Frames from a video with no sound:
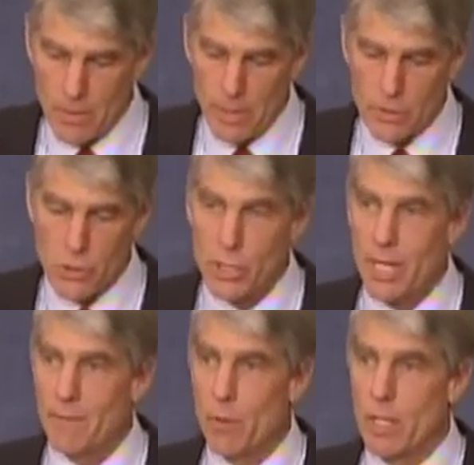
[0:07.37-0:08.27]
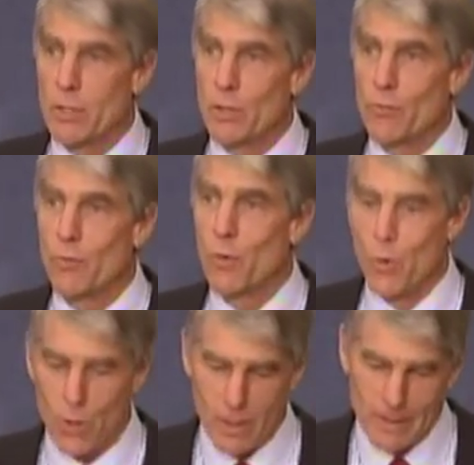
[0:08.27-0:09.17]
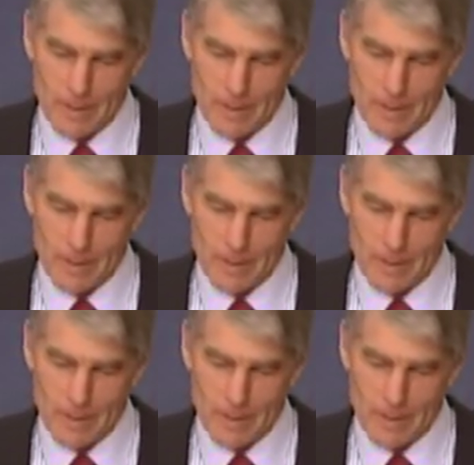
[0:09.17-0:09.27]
that she and I brought to the floor.